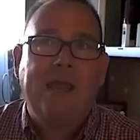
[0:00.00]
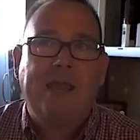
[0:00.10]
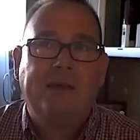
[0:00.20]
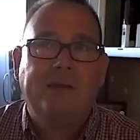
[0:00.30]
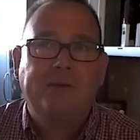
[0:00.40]

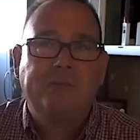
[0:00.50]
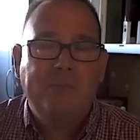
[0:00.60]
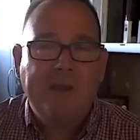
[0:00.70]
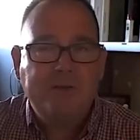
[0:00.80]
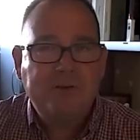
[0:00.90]
and
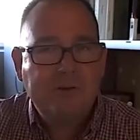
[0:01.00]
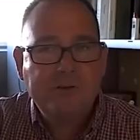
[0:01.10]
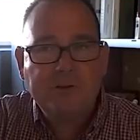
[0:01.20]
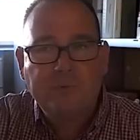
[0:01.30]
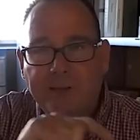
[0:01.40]
made
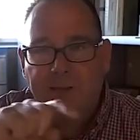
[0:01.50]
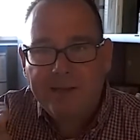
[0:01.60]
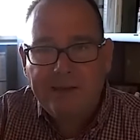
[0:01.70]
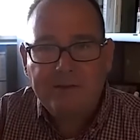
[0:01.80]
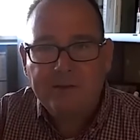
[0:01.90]
sure that we
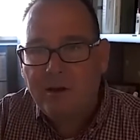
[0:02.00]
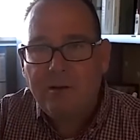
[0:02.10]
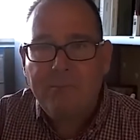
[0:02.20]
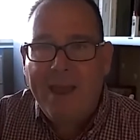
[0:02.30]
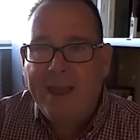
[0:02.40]
linked it
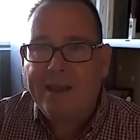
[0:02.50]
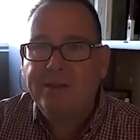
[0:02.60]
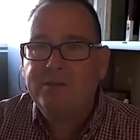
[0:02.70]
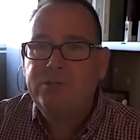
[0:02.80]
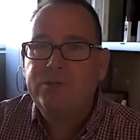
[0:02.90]
all back
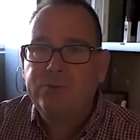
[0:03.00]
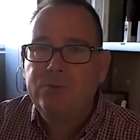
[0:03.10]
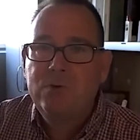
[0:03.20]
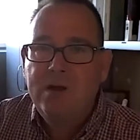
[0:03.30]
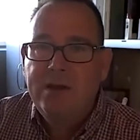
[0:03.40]

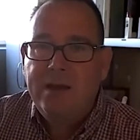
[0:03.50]
to